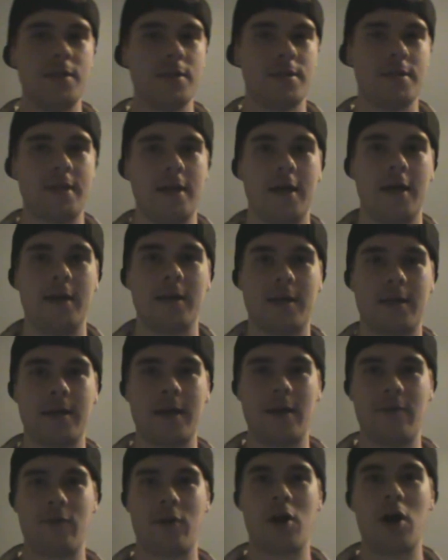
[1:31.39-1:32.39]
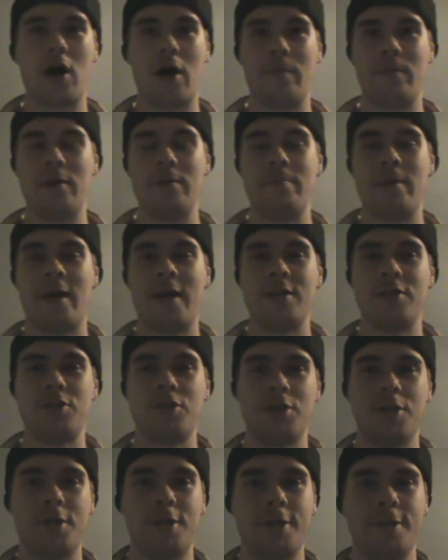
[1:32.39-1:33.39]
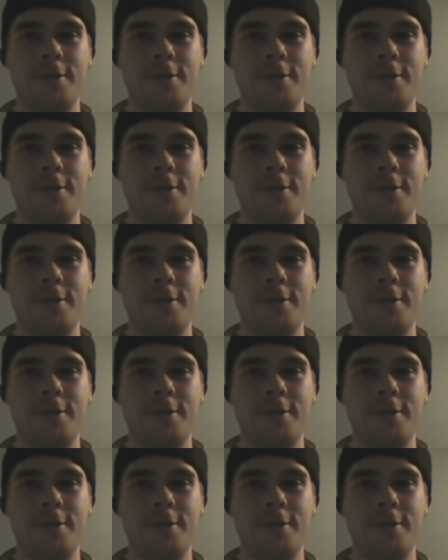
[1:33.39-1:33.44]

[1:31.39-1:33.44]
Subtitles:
just kind of a comedy match.